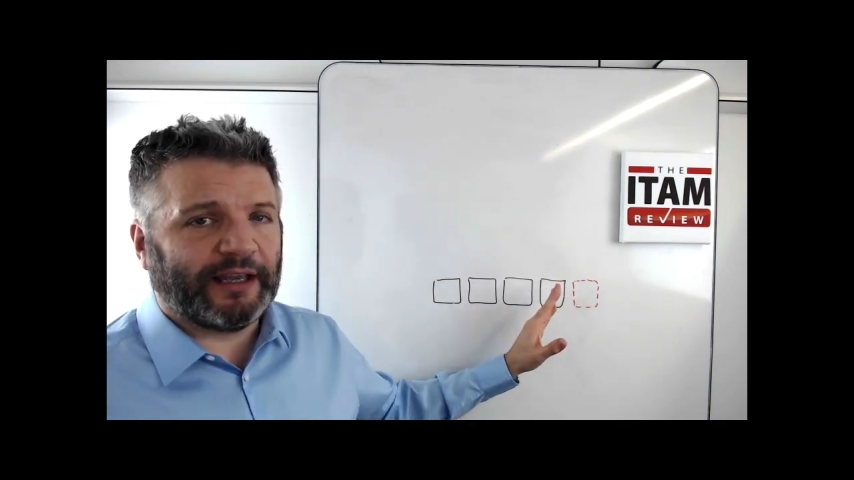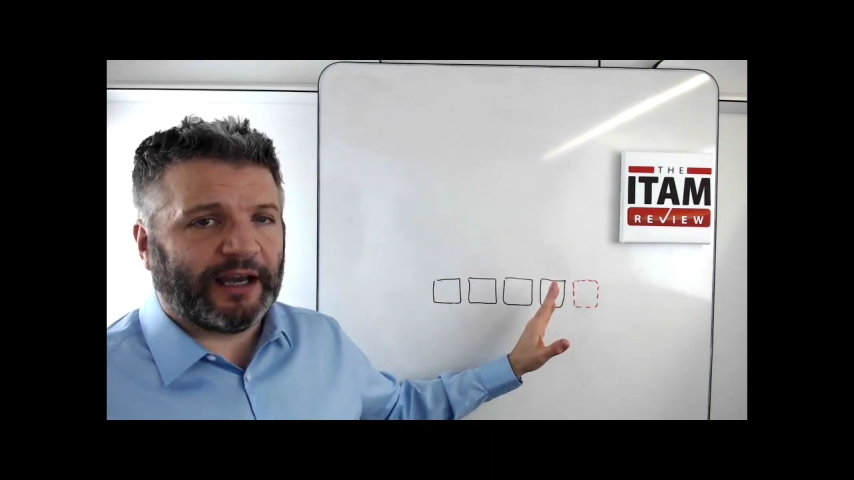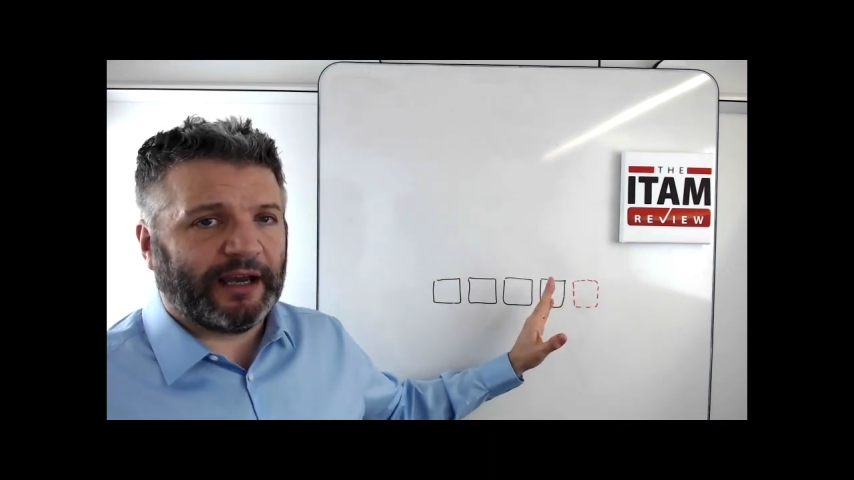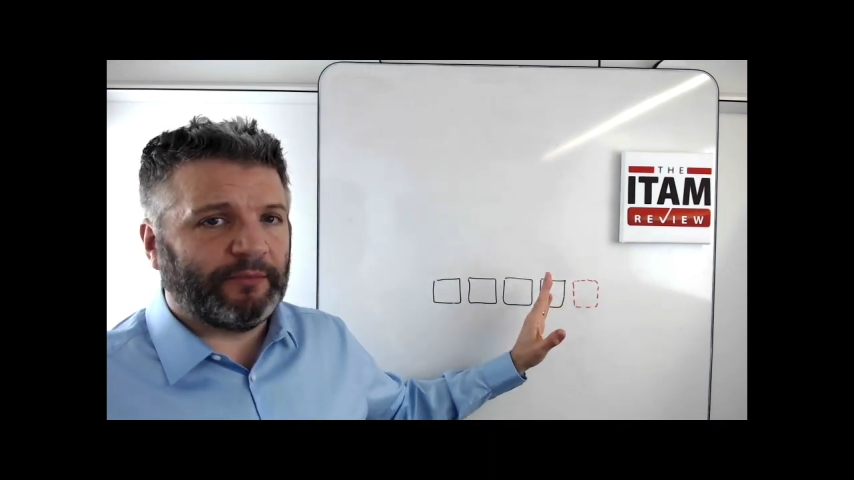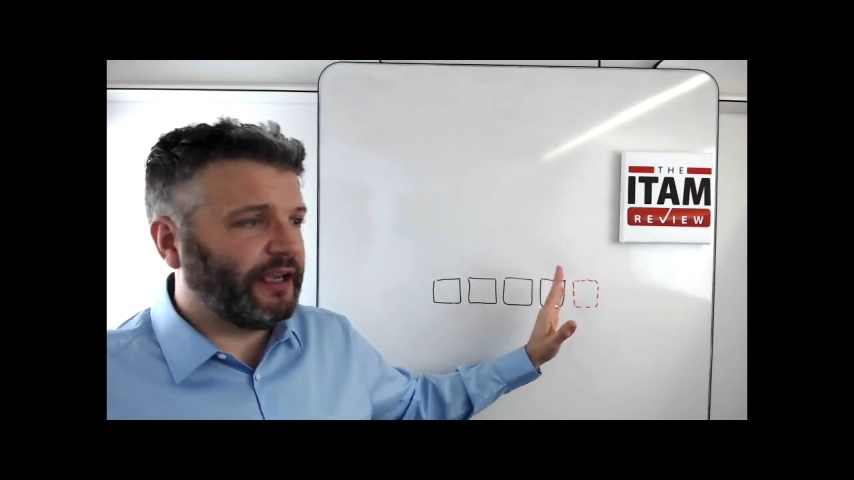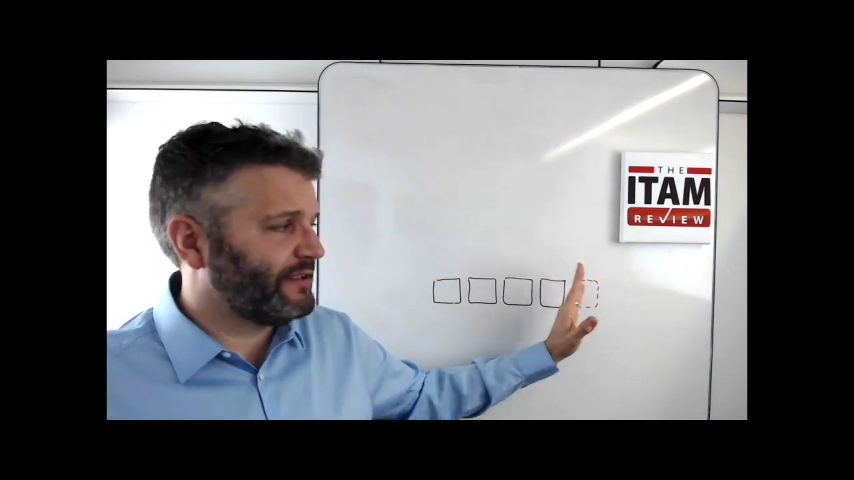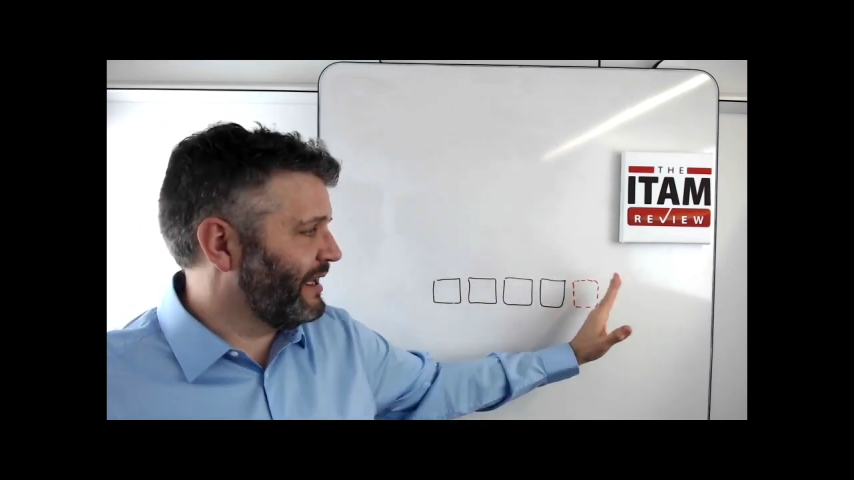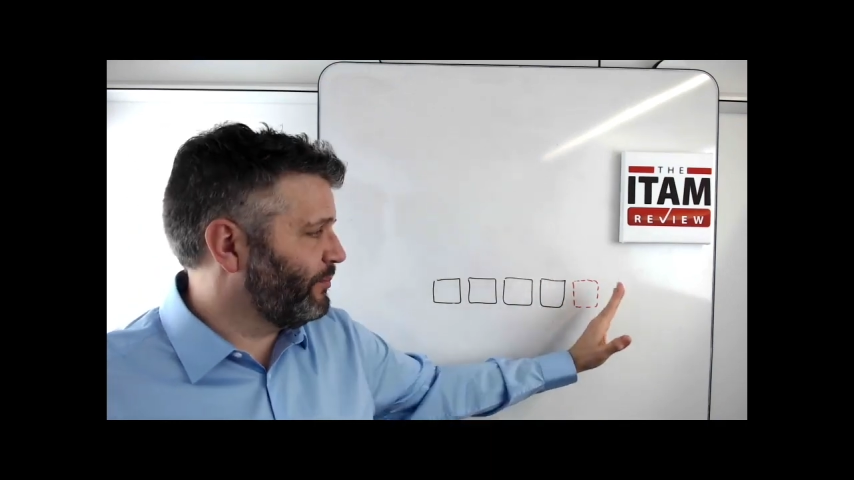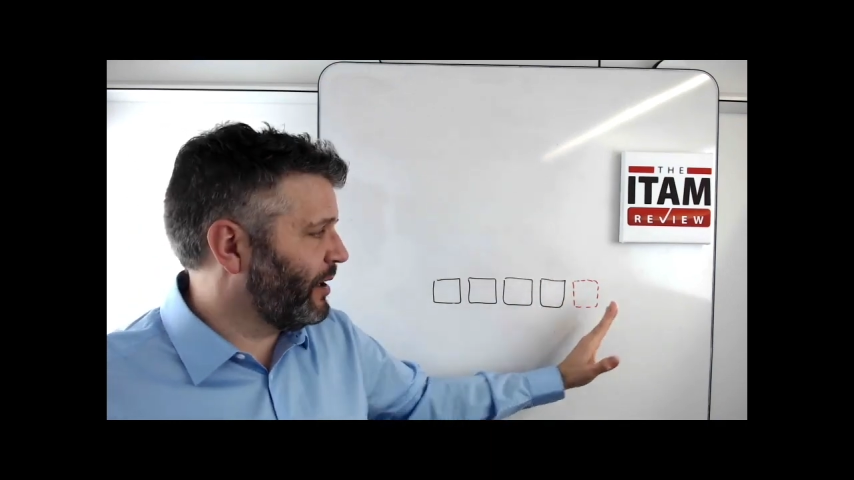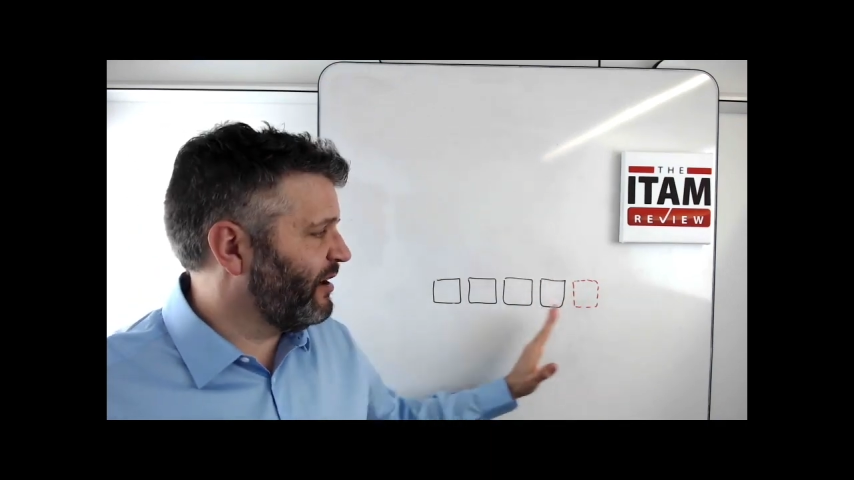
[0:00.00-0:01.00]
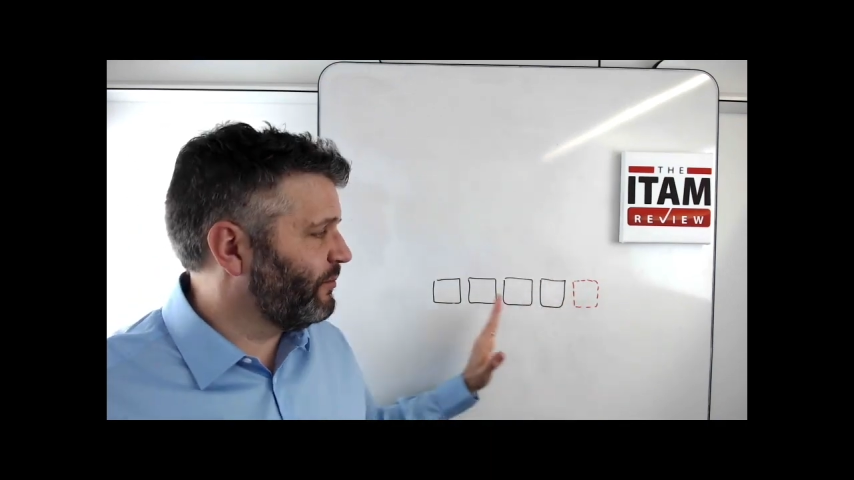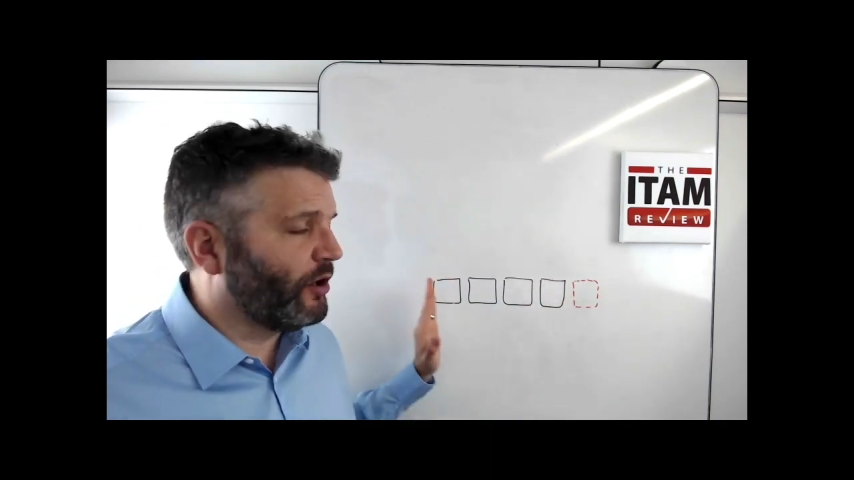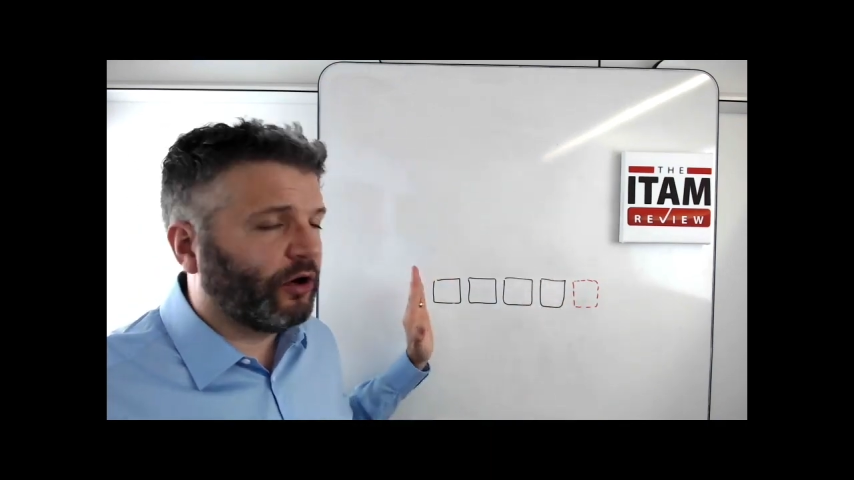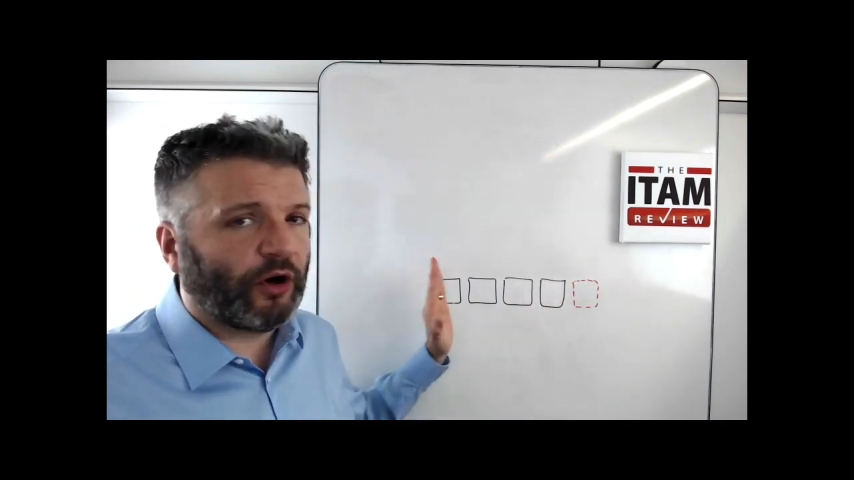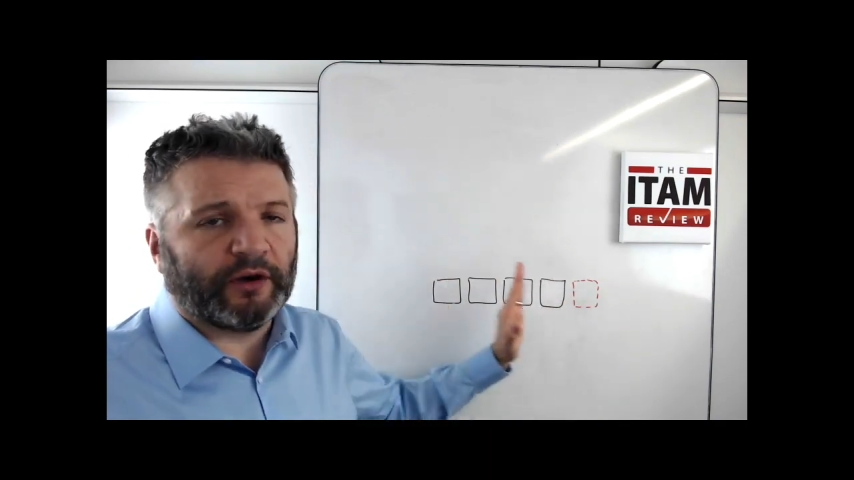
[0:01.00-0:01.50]
it's then part of my
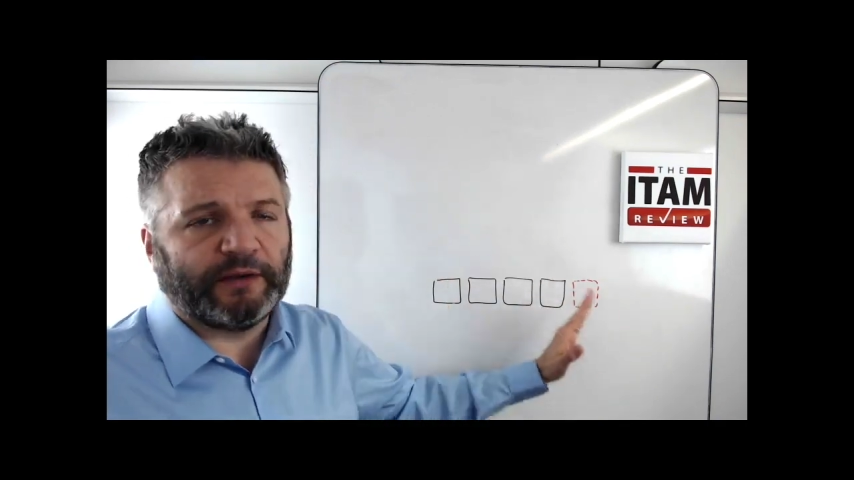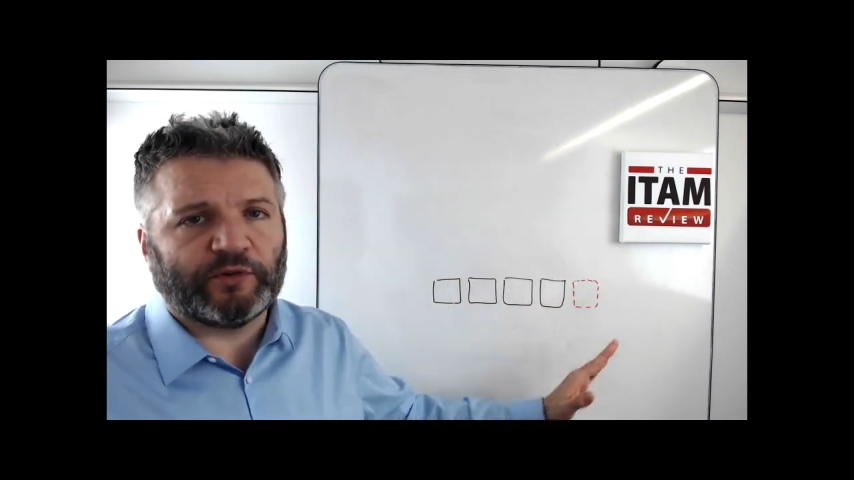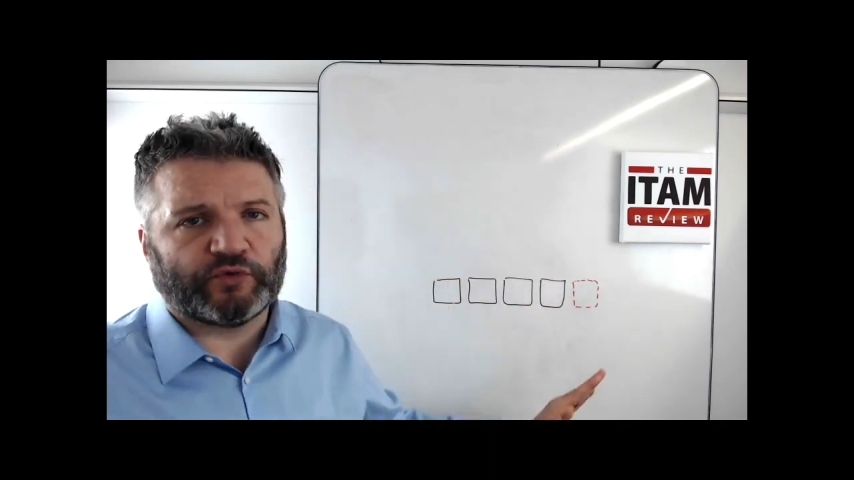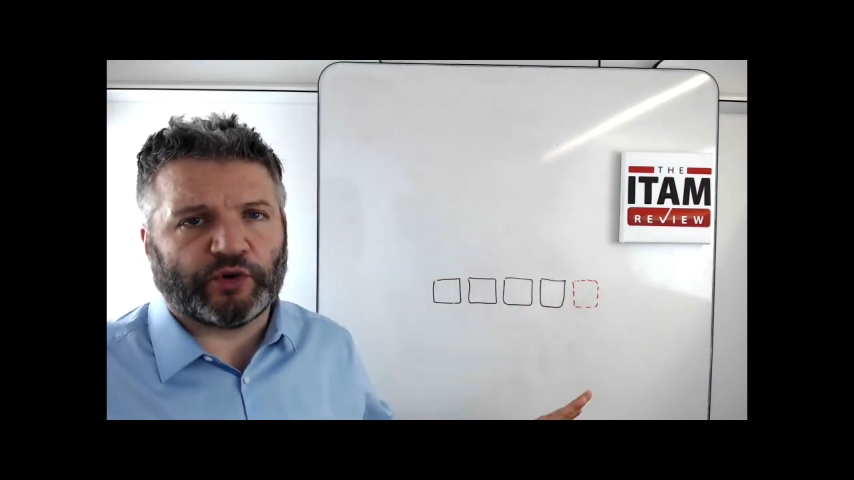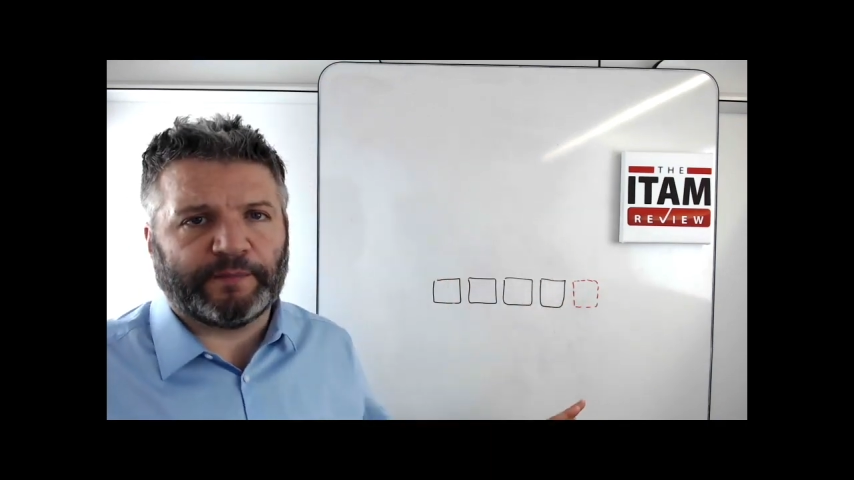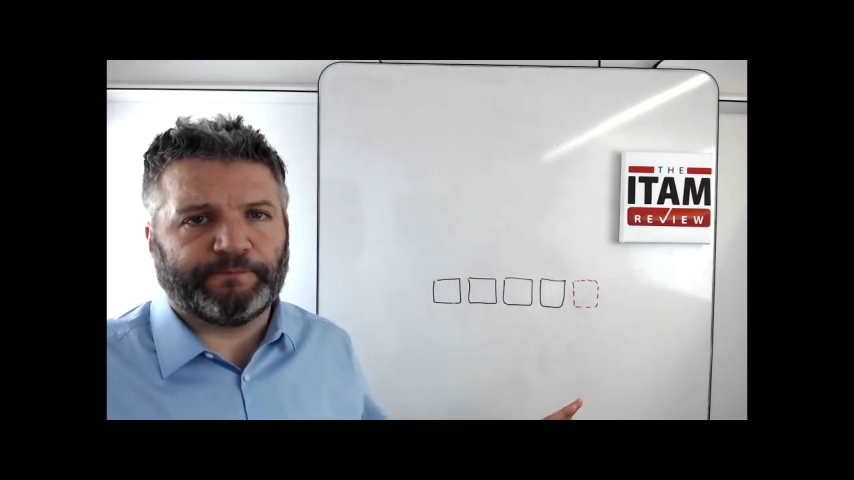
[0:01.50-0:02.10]
ongoing inventory.